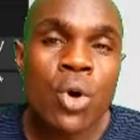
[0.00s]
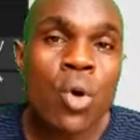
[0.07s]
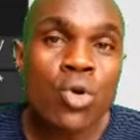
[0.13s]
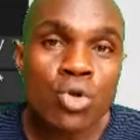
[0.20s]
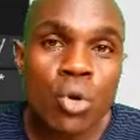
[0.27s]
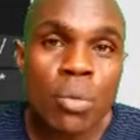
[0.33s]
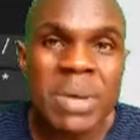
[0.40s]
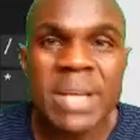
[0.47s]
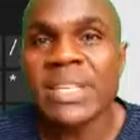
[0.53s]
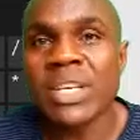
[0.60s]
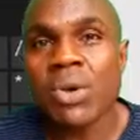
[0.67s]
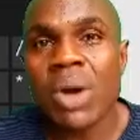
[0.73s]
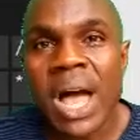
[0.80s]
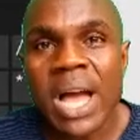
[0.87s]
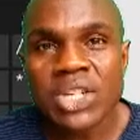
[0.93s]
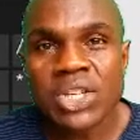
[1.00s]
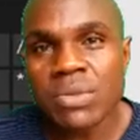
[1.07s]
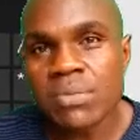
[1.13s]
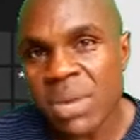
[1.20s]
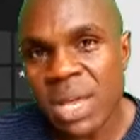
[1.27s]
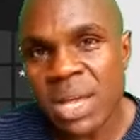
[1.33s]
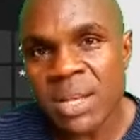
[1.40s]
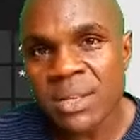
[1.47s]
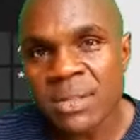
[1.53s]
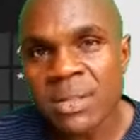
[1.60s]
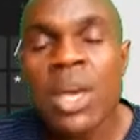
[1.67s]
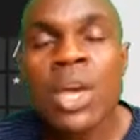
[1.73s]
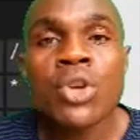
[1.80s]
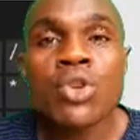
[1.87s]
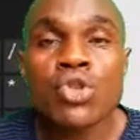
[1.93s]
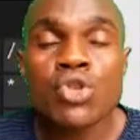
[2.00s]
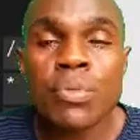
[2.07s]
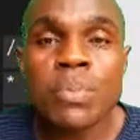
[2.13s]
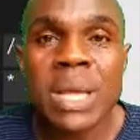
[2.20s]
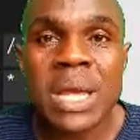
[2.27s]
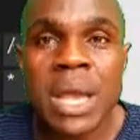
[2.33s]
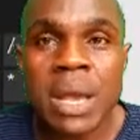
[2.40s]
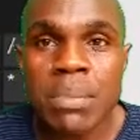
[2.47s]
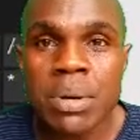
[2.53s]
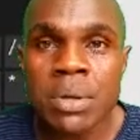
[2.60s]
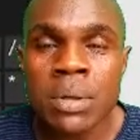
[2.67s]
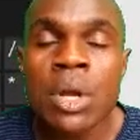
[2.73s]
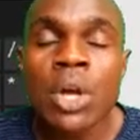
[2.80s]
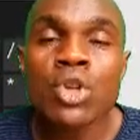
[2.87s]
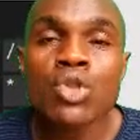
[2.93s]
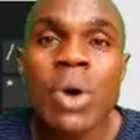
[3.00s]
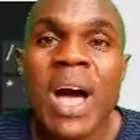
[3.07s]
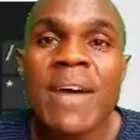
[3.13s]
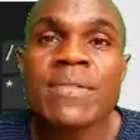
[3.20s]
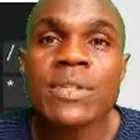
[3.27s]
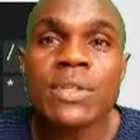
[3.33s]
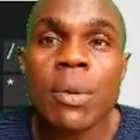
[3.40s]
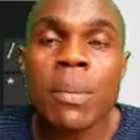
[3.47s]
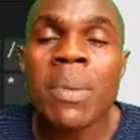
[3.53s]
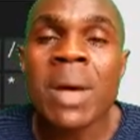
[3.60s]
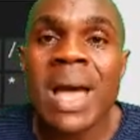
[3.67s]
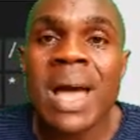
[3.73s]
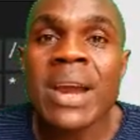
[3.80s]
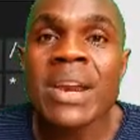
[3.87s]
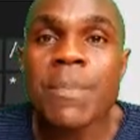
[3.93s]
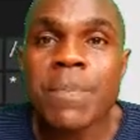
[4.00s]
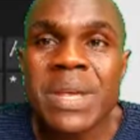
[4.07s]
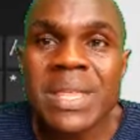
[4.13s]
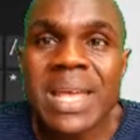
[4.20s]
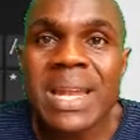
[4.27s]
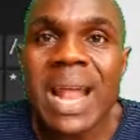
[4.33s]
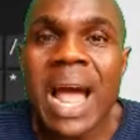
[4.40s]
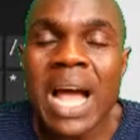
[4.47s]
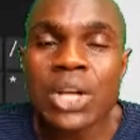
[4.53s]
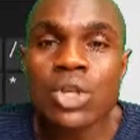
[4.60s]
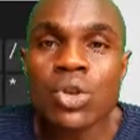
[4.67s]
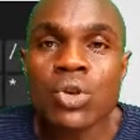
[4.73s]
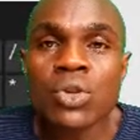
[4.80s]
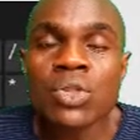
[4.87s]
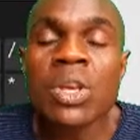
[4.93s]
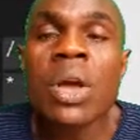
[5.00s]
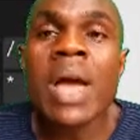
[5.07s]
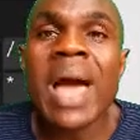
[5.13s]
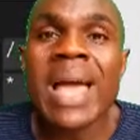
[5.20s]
Automating your action means you should be able to have some repeated actions